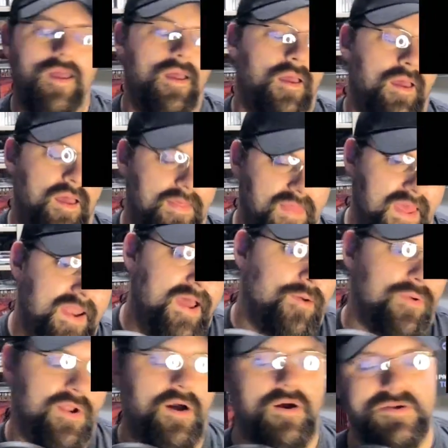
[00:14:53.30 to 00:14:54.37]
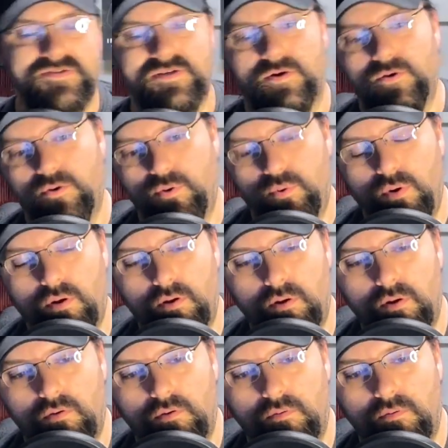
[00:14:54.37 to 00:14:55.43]
And then I would also
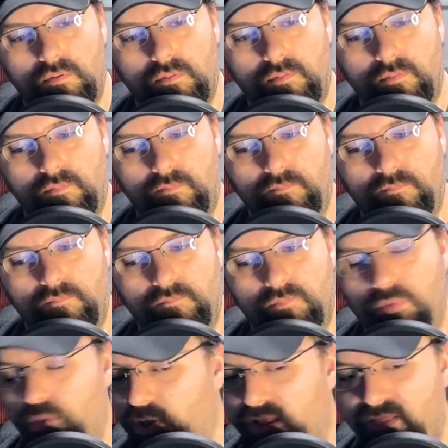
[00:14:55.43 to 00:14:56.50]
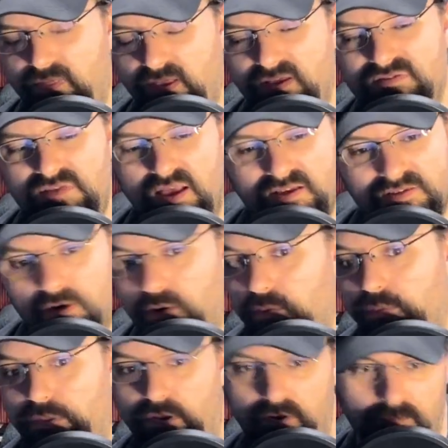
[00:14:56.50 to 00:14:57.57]
look at this as a home
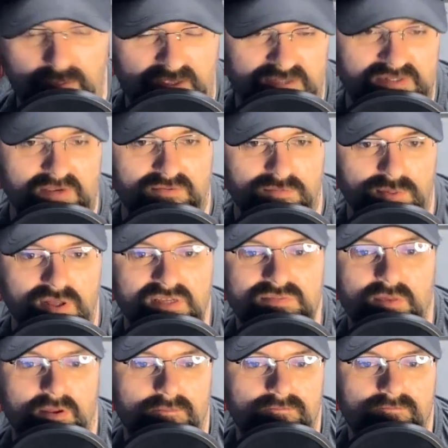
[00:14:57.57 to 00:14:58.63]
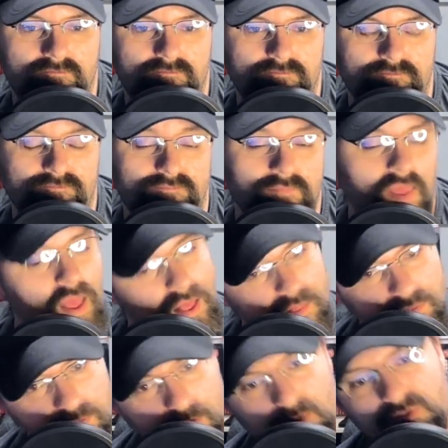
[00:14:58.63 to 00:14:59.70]
theater PC replacement.
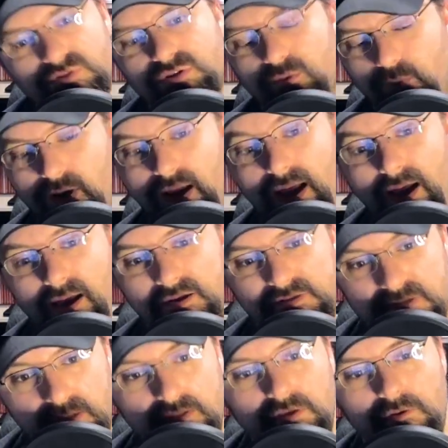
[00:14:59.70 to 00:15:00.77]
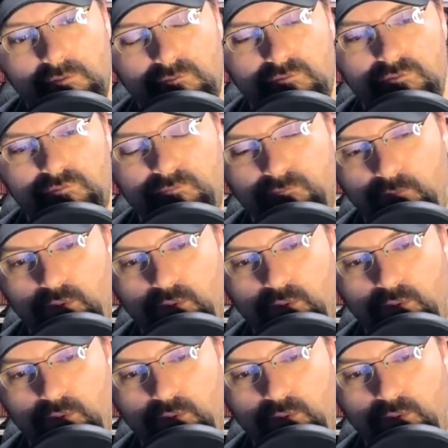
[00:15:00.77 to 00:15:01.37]
Those are where I see the uses for